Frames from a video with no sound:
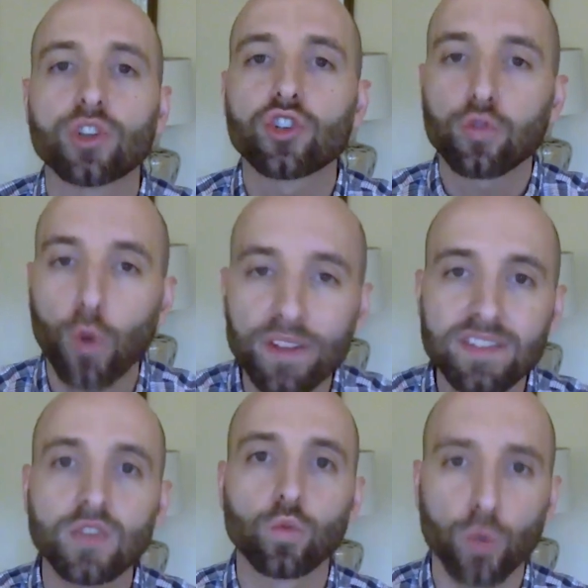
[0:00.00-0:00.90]

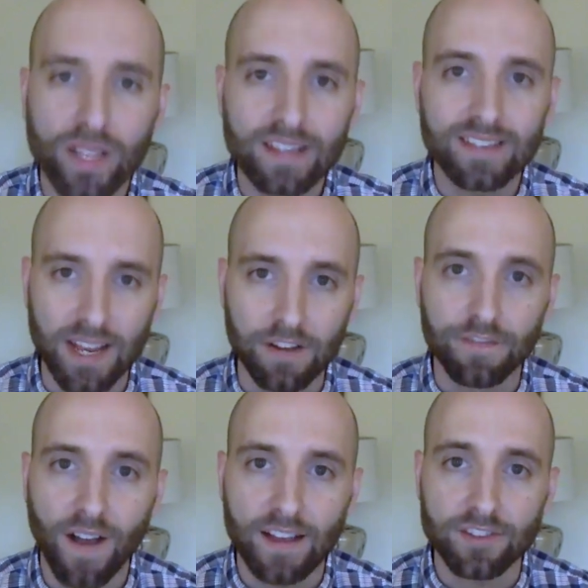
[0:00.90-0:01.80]
trusted real estate
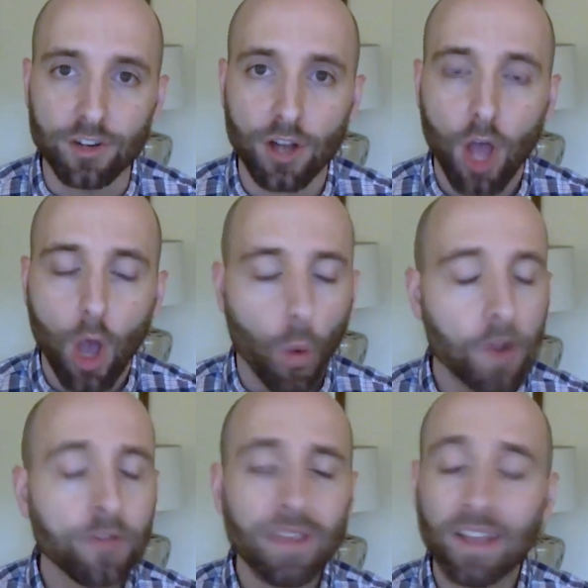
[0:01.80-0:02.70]
advisor, one
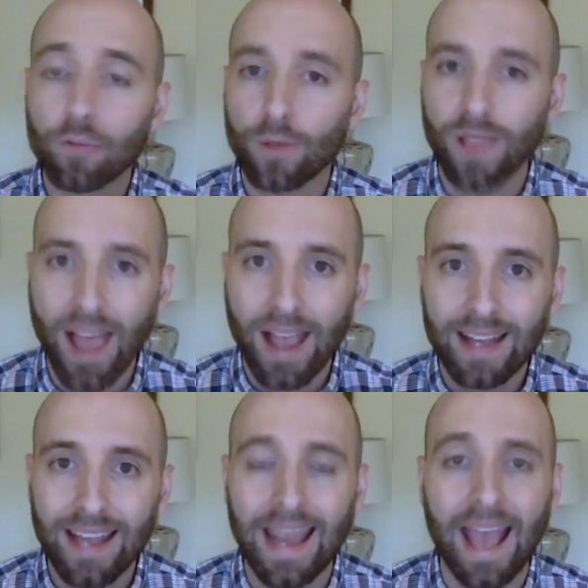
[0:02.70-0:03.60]
who they can rely on
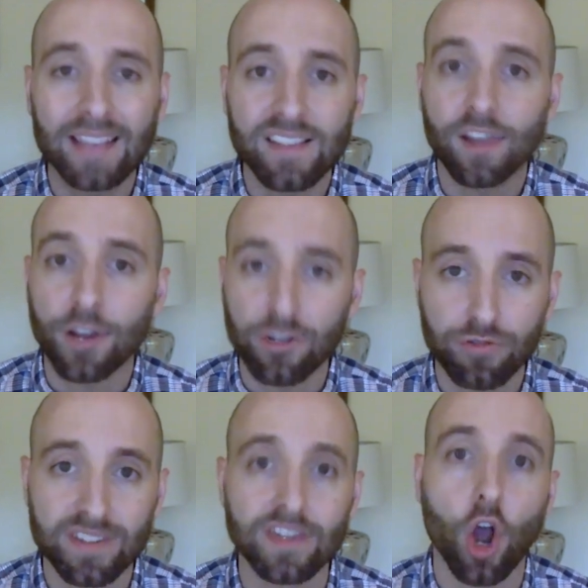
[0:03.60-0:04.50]
and has their
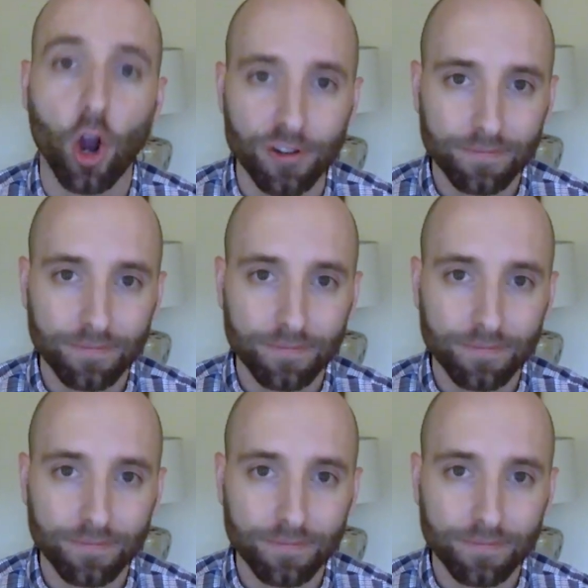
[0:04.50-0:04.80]
interests at heart.